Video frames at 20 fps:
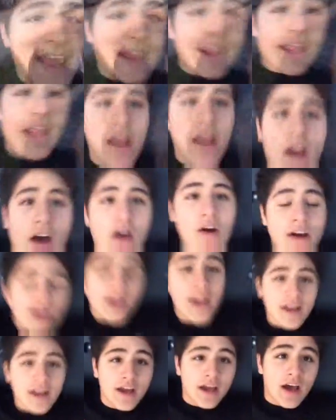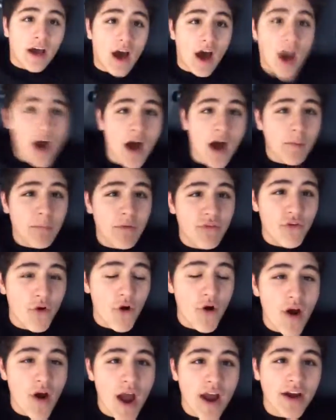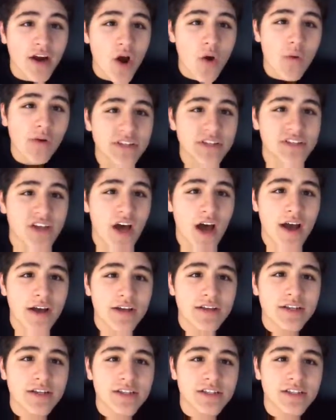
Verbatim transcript: heck? okay. Uh, before I go inside,